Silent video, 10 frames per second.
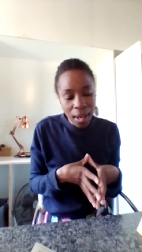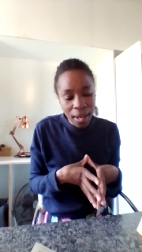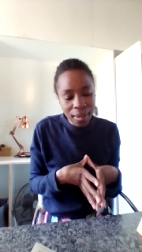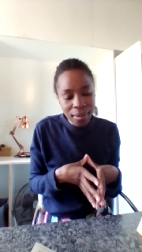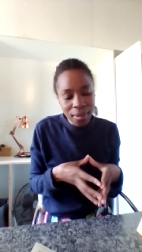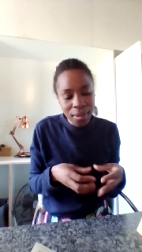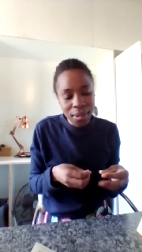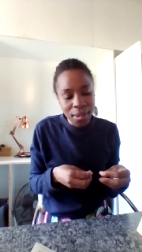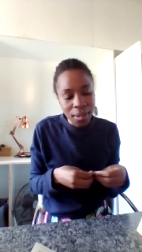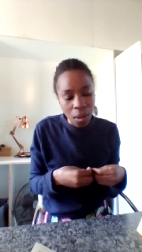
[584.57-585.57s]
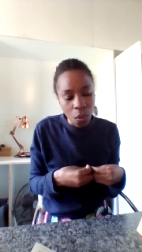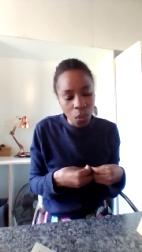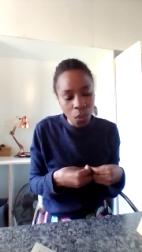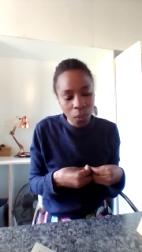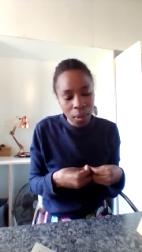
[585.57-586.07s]
and
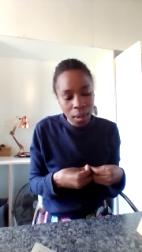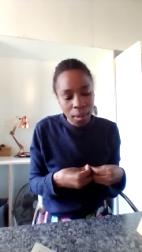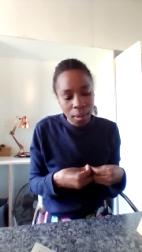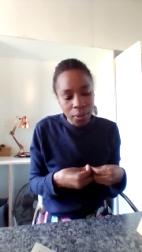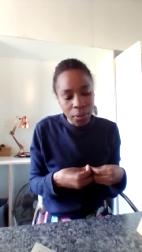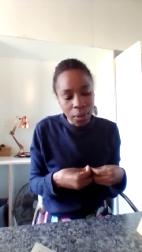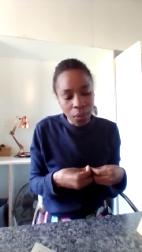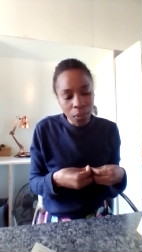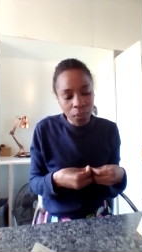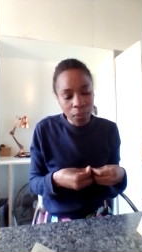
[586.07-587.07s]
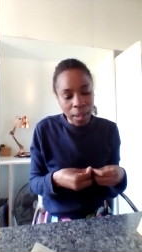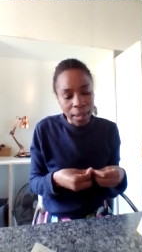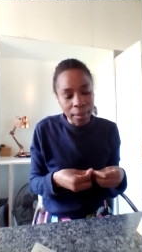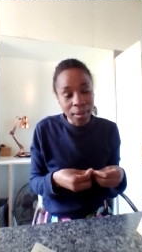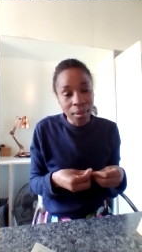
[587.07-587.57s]
so
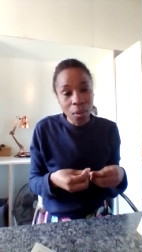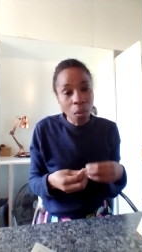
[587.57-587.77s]
like